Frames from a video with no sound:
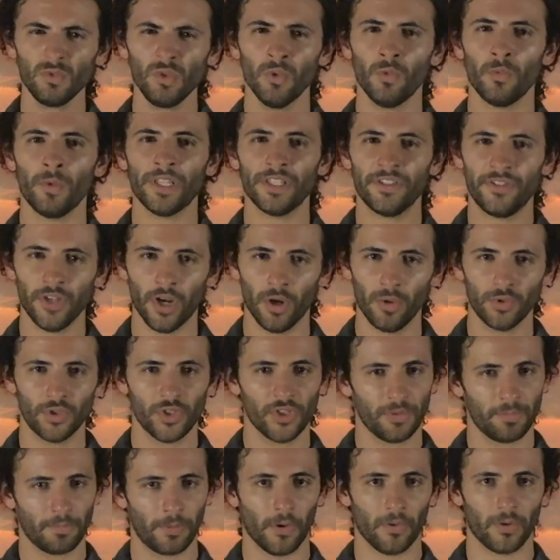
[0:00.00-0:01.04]
We don't
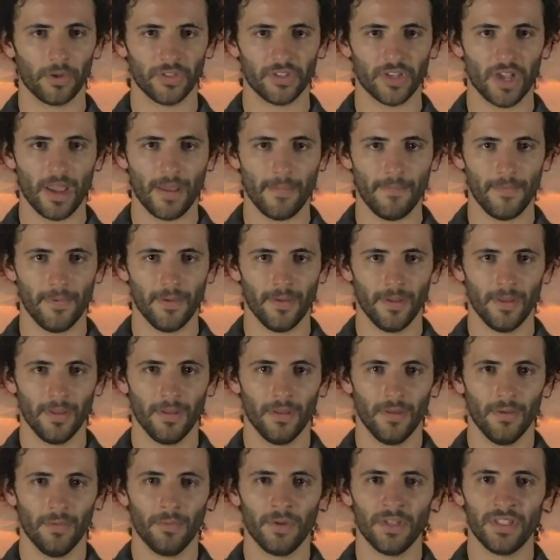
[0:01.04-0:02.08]
just prototype.
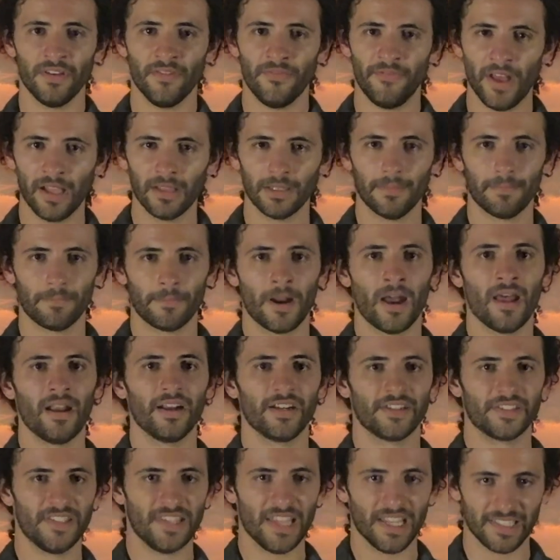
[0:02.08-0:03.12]
We develop
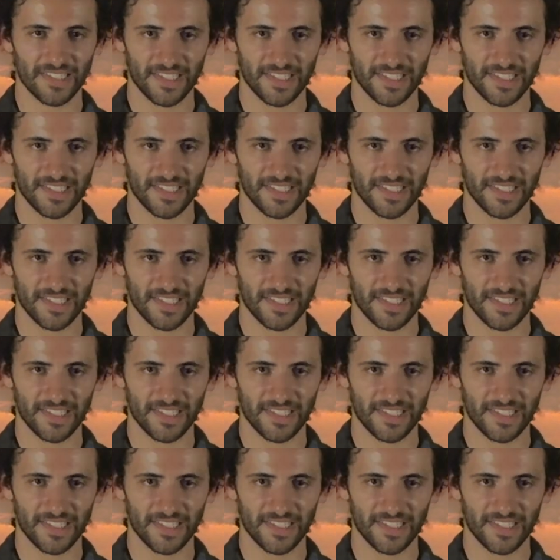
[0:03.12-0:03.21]
products that